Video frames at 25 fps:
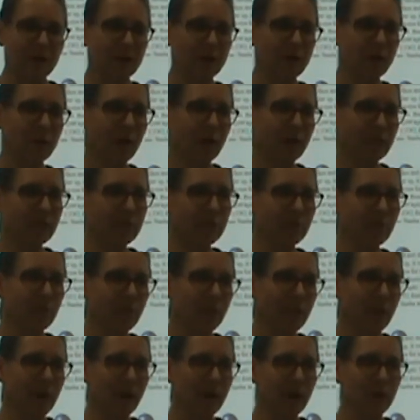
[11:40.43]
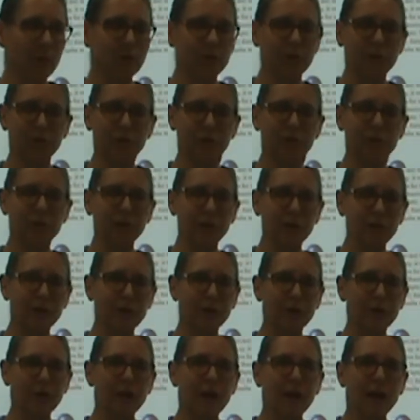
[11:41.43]
You have to prepare with your
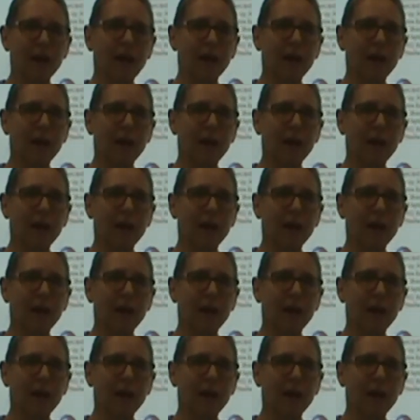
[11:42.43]
gear